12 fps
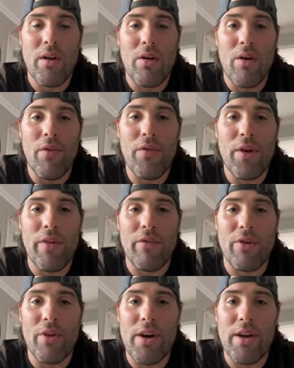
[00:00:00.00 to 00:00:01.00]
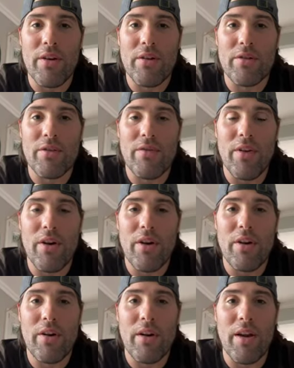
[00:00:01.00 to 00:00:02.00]
hopefully, you're having a great year so
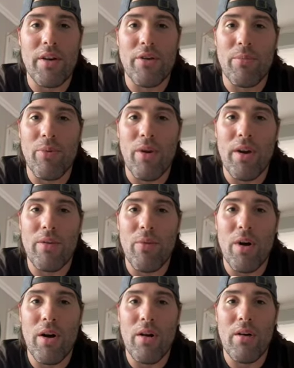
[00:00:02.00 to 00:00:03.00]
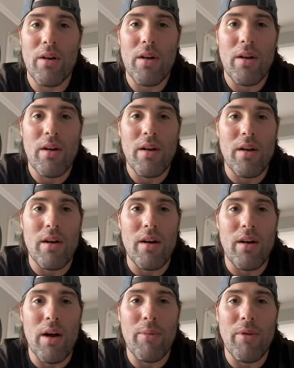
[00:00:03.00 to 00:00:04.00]
far and you're playing well.
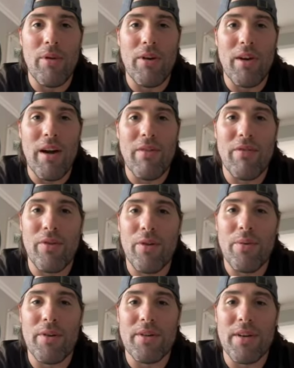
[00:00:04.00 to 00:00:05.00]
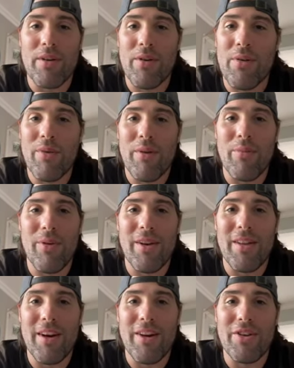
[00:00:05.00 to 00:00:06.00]
Uh, I'll be looking out for you because I know you want to play
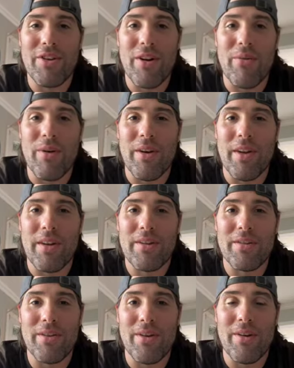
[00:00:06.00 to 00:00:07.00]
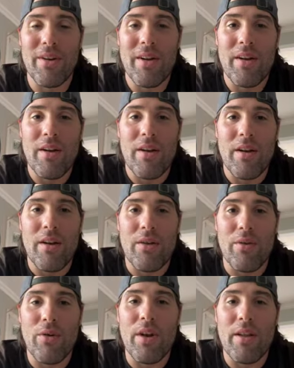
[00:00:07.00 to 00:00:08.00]
in the NHL one day. So
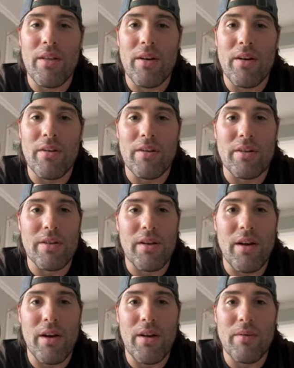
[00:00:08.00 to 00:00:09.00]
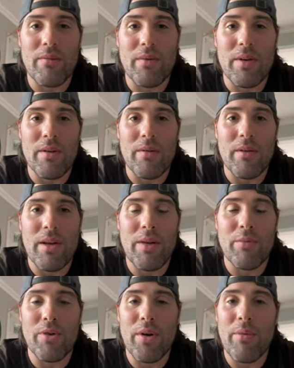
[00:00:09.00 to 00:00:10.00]
you'll get there. Just uh,
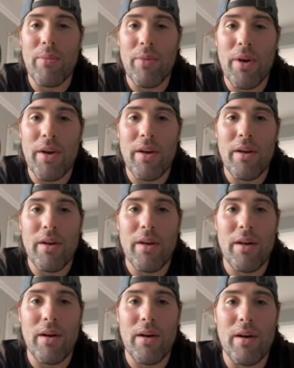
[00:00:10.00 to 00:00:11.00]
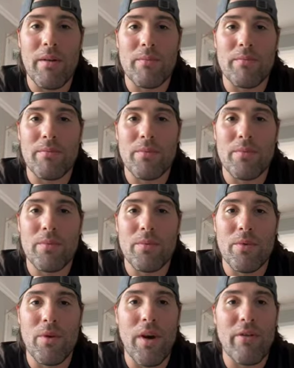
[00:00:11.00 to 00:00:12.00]
keep dreaming big. Um,
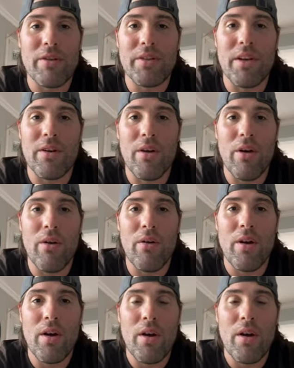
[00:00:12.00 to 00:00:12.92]
don't ever say no,